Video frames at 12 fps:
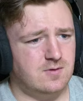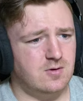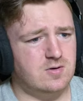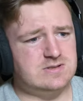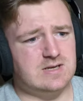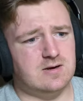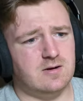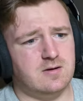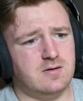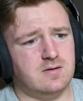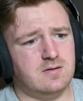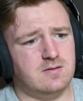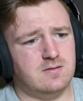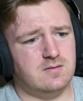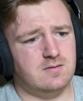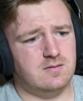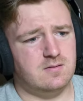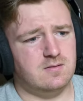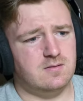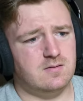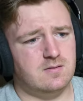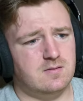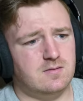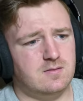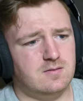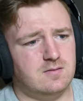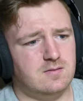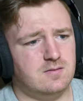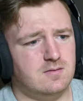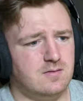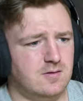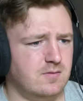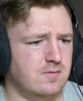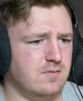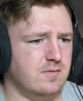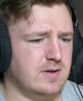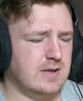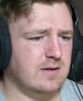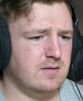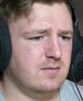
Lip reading: Oh, is that a knock-on? No, okay.